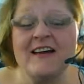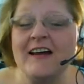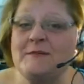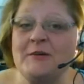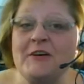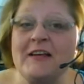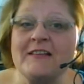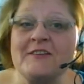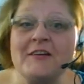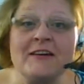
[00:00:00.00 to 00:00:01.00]
I am here to
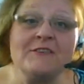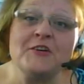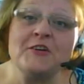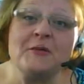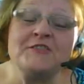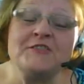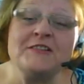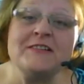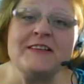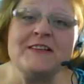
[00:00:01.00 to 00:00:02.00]
answer any of your
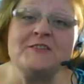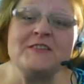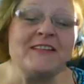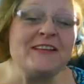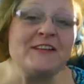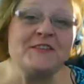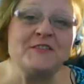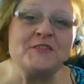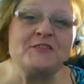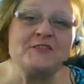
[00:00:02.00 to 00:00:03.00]
questions and address any
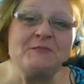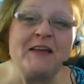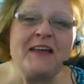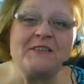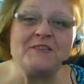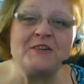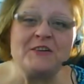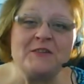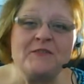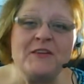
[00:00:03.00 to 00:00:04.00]
concerns you may have
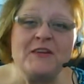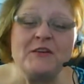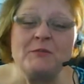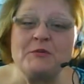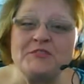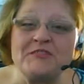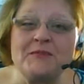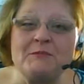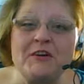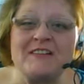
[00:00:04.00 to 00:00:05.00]
during your vehicle
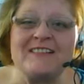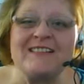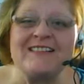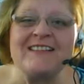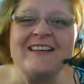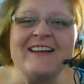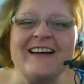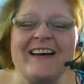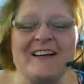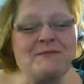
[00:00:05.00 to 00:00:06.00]
purchasing process.
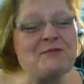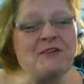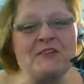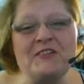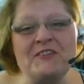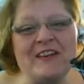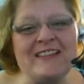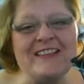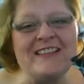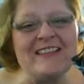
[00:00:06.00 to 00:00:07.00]
I hope you have a
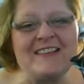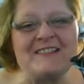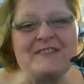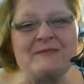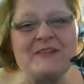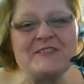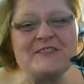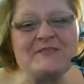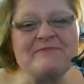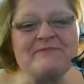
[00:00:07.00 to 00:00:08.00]
great day. Thanks so much.